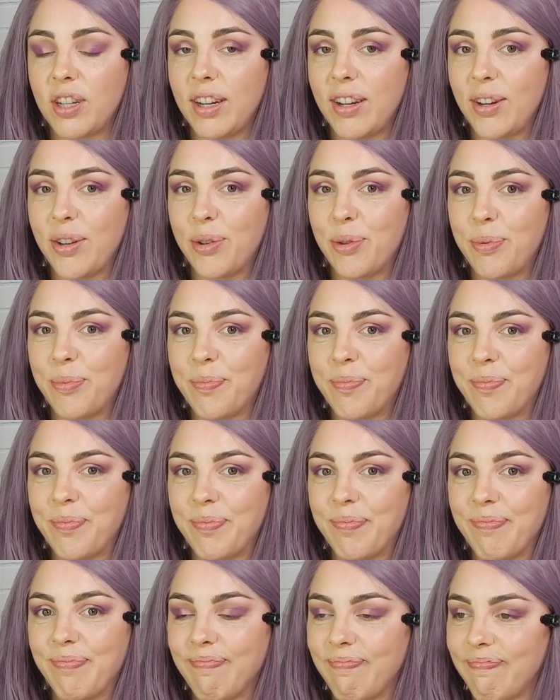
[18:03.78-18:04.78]
know,
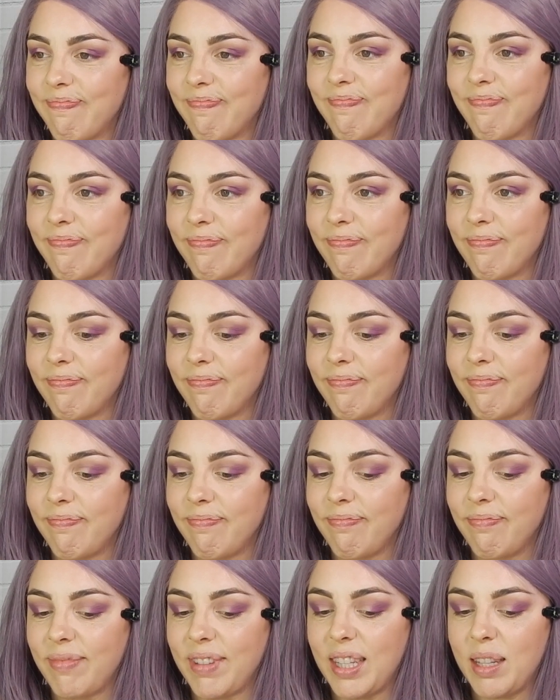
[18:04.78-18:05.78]

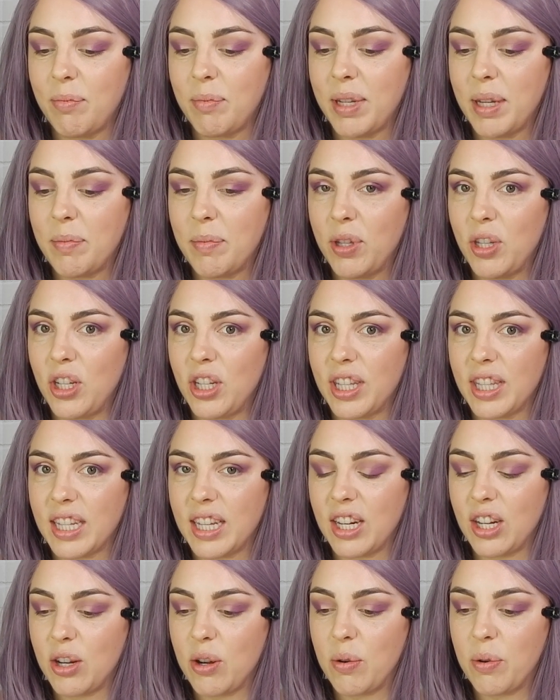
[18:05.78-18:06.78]
sometimes you just
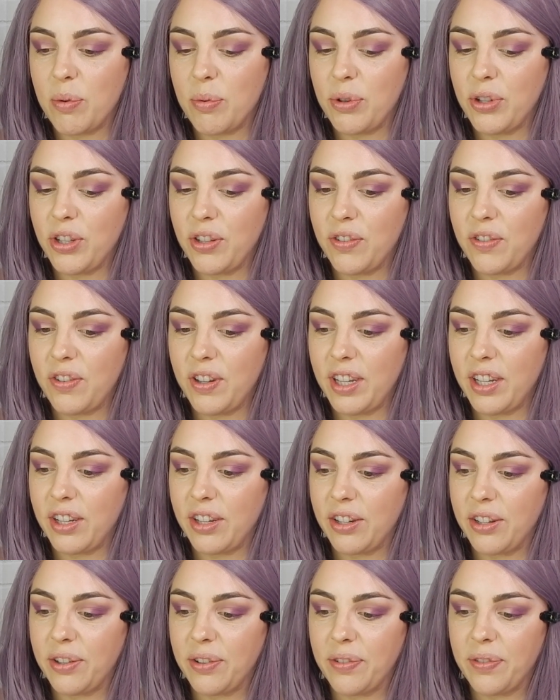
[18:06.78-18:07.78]
gotta go with what you
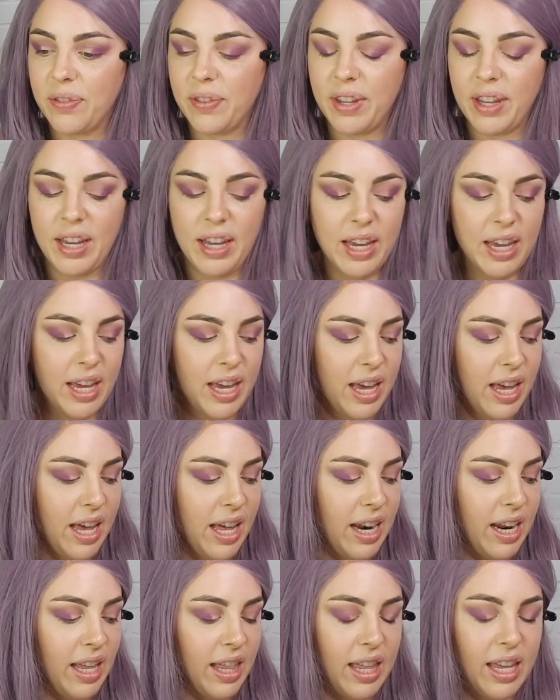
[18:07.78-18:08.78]
feel.
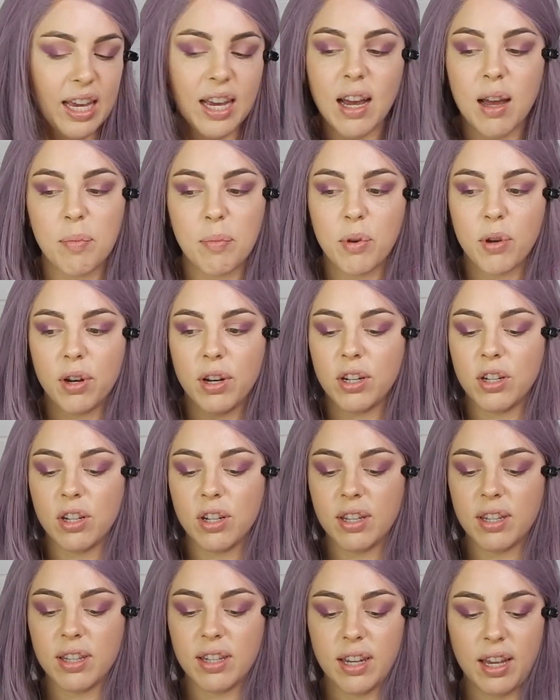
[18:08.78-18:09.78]
And I think I'm gonna
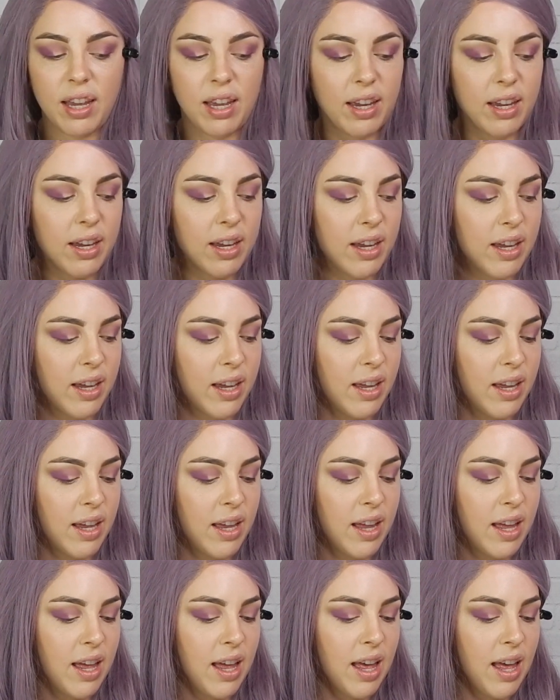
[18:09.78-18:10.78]
just take
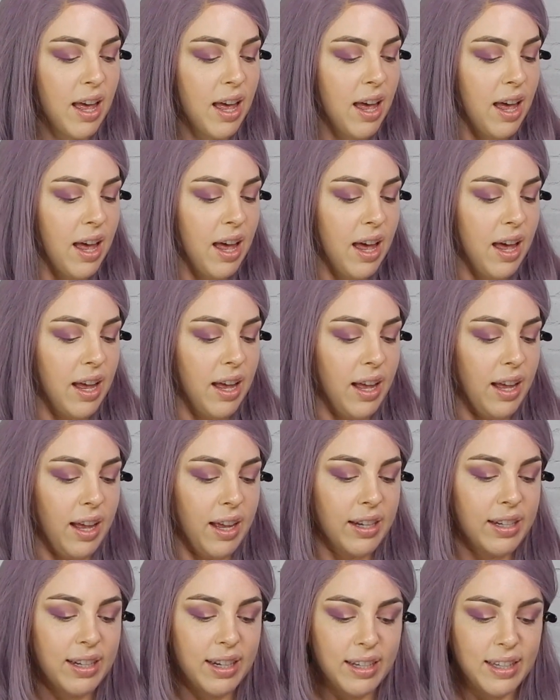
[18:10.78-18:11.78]

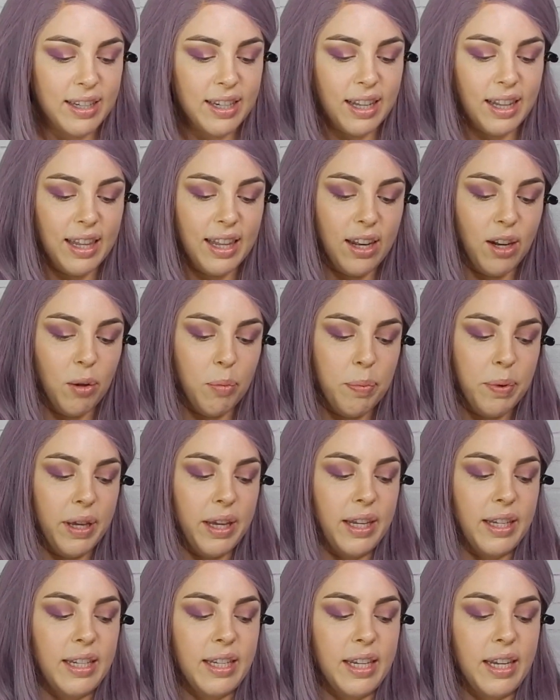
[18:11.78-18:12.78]
just a little
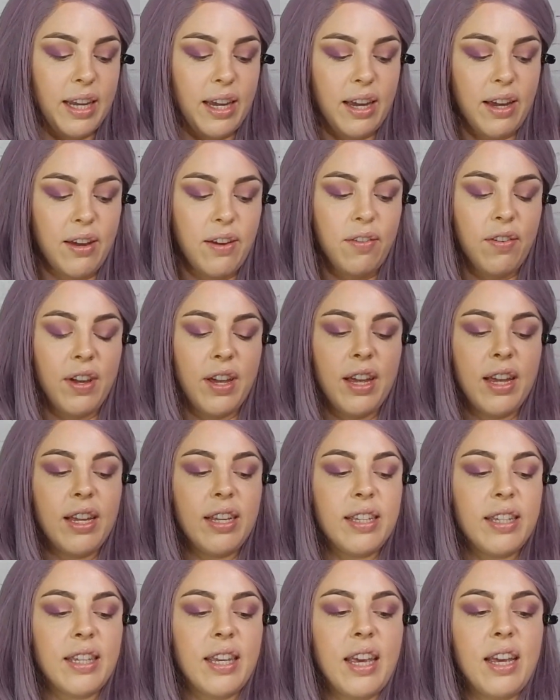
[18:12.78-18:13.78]
bit of
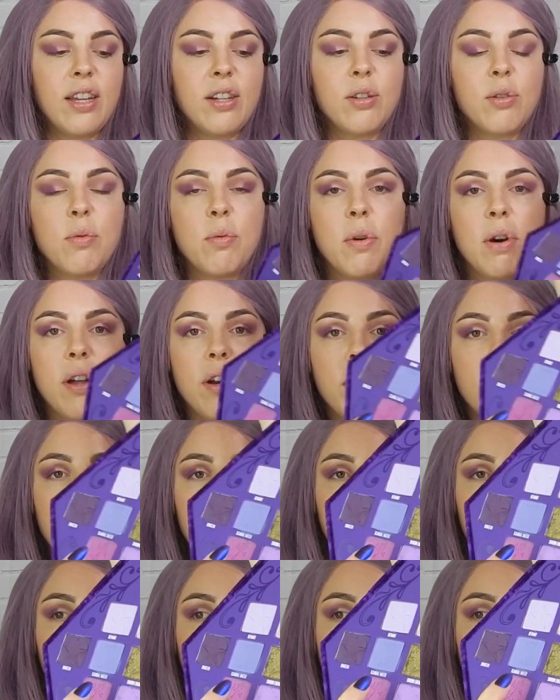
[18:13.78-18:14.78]
Scandal Water,
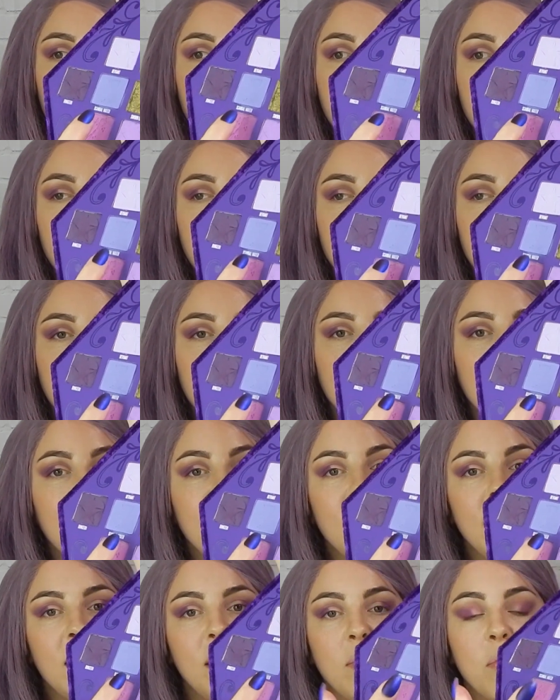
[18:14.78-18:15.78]
which is
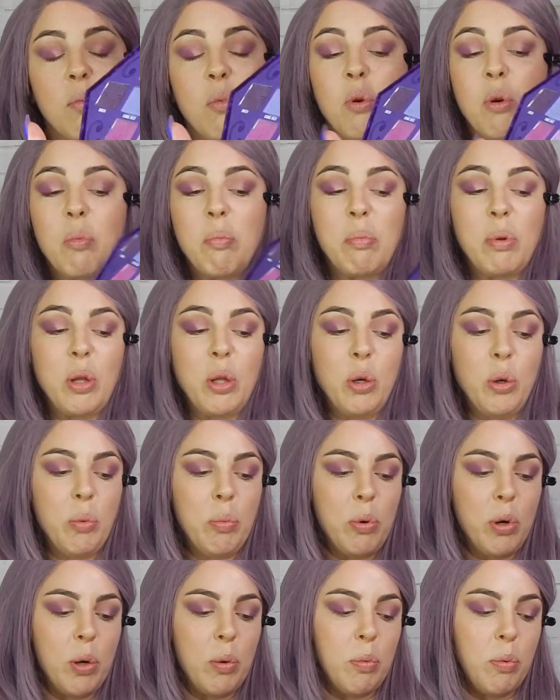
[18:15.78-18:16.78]
the more blue
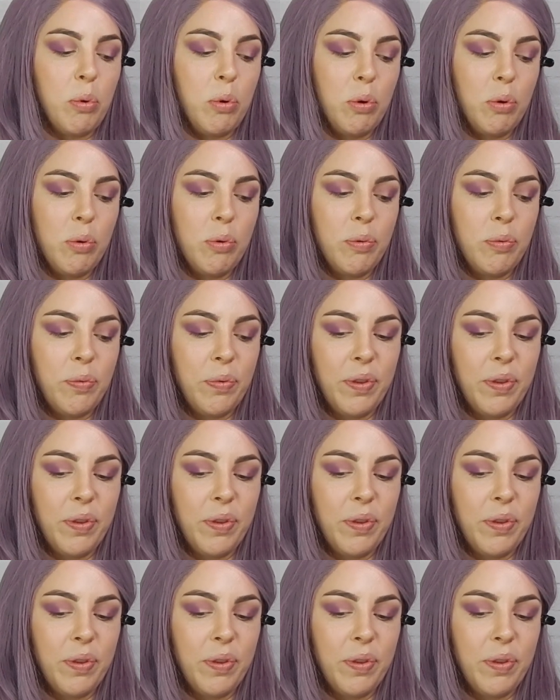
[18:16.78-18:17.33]
purple.